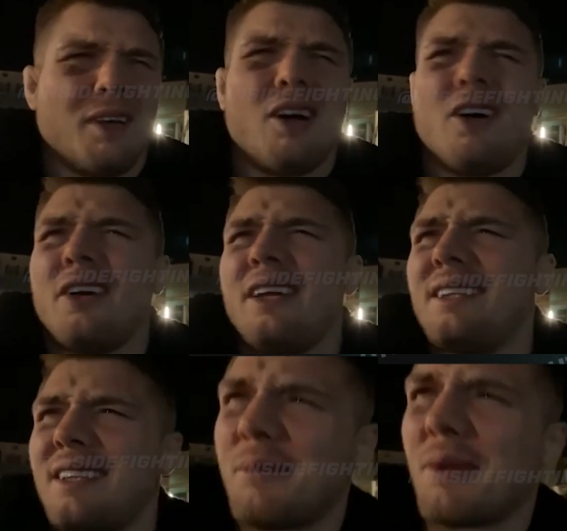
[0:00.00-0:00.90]
Oh,
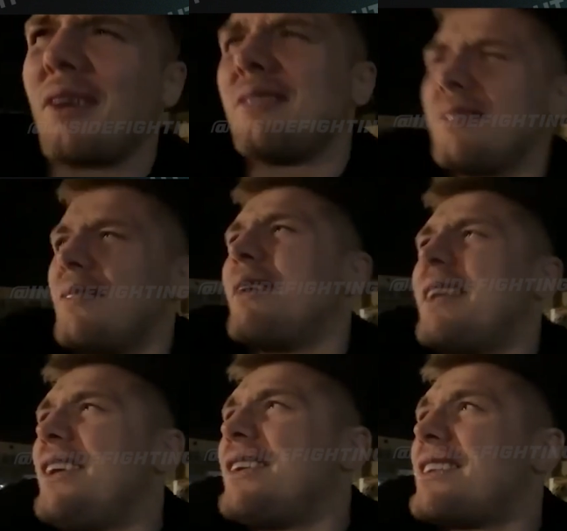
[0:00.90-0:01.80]
easy, bro. When
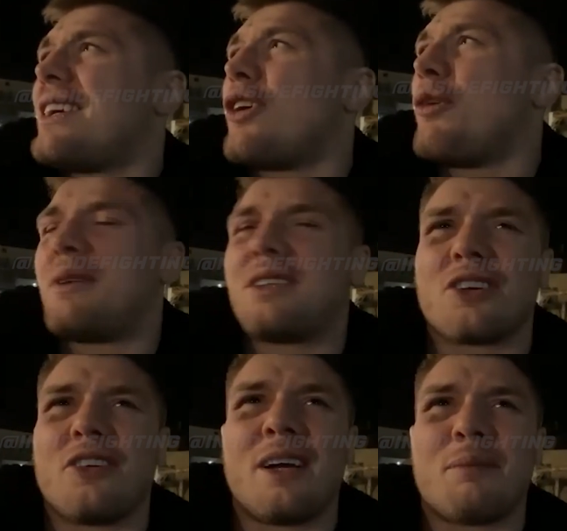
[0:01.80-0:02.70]
did you see Colby
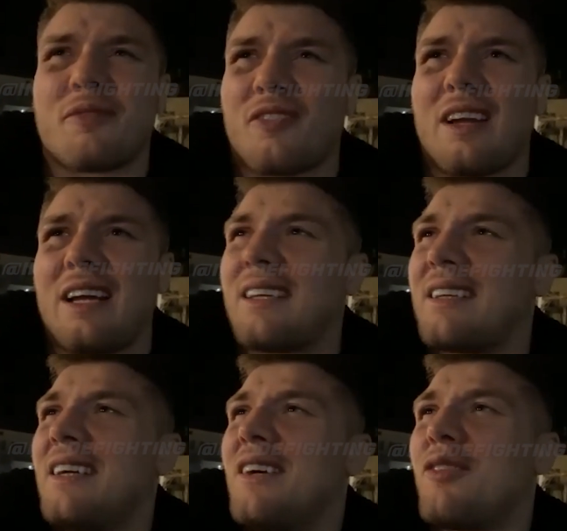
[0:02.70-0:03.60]
showing up for like
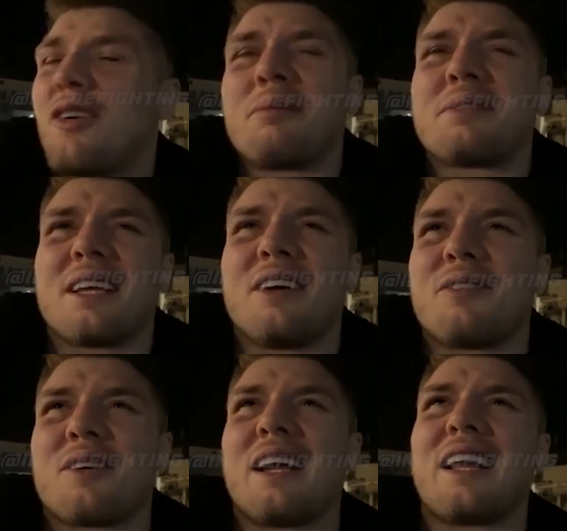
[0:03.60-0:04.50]
for himself
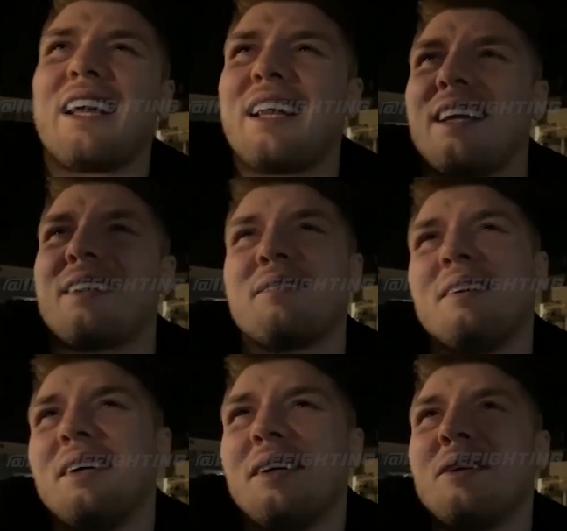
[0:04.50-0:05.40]
or like like like
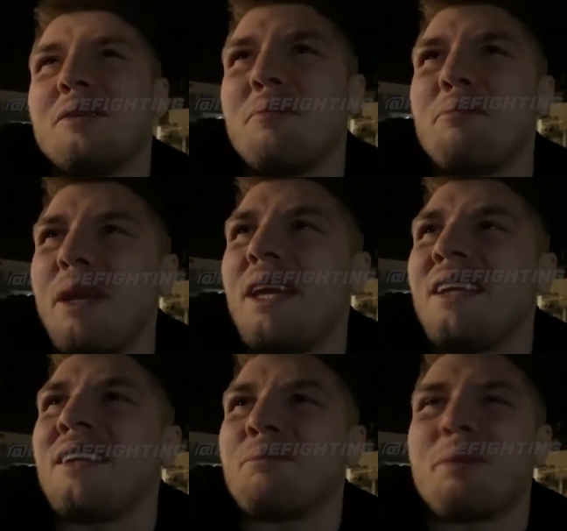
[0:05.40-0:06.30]

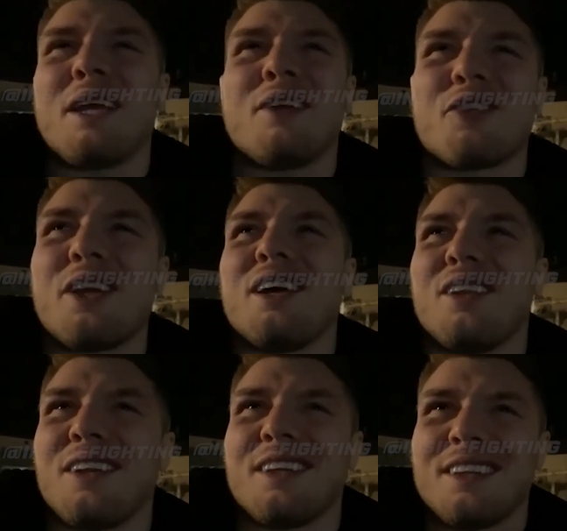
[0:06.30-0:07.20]
being being
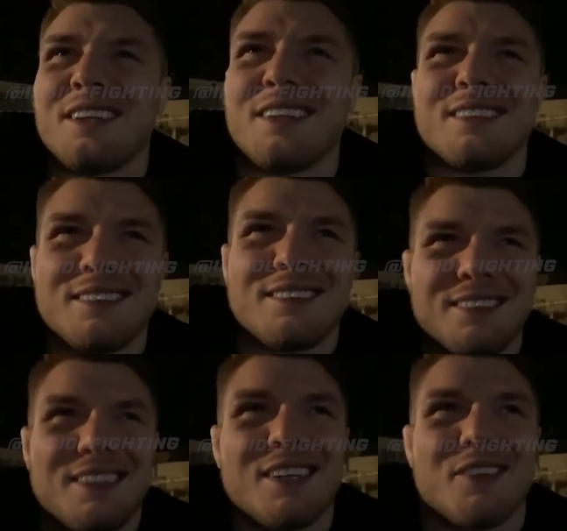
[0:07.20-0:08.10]
real and
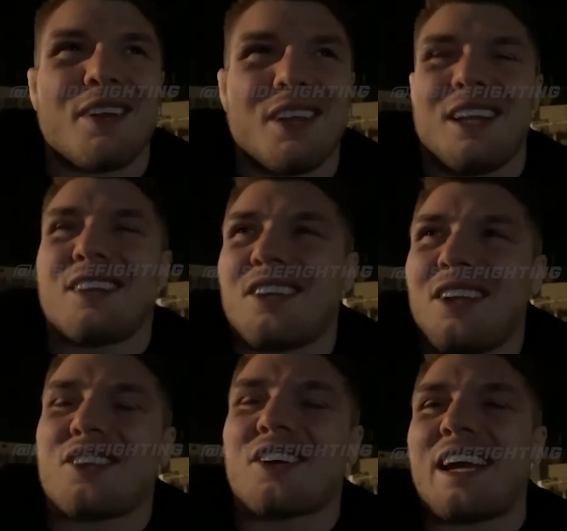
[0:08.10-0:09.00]
in a real
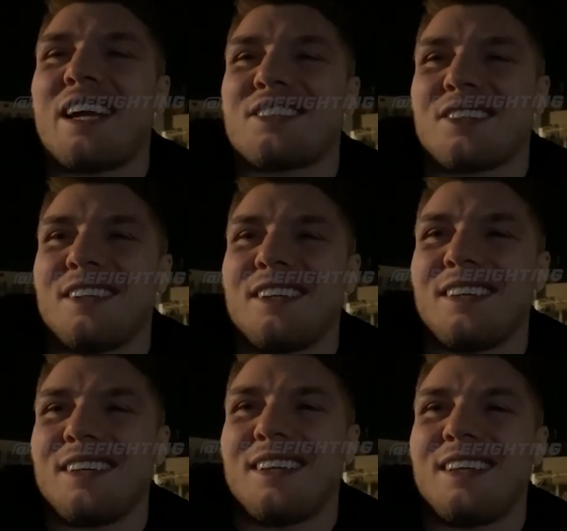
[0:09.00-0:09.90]
altercation and,
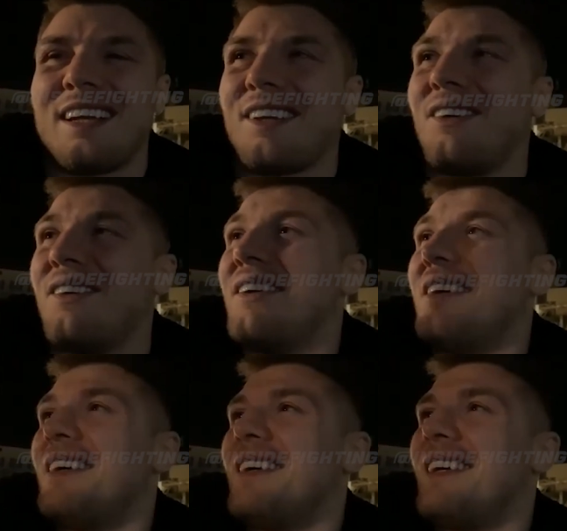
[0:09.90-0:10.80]
and like you know right
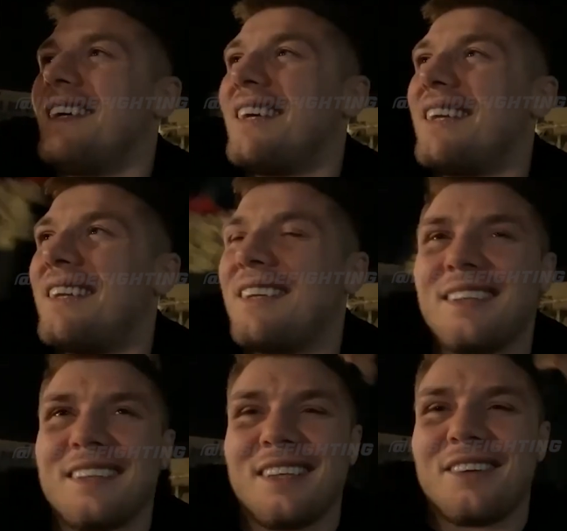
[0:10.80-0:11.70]
right in
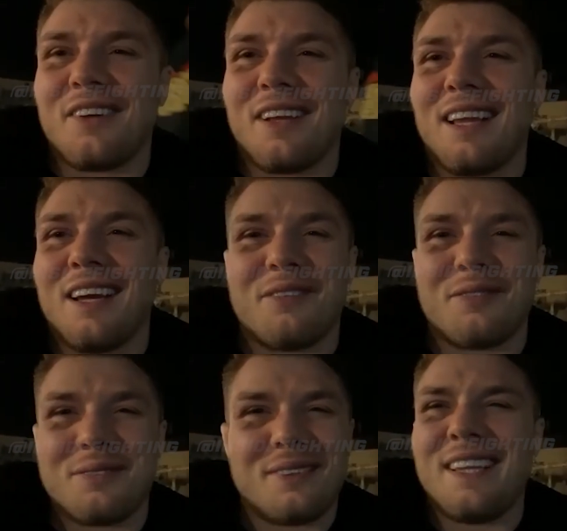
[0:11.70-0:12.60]
in real life?
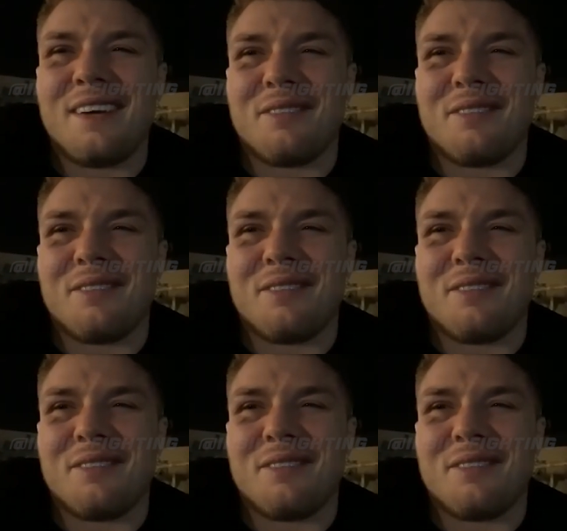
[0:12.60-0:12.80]
So you Never.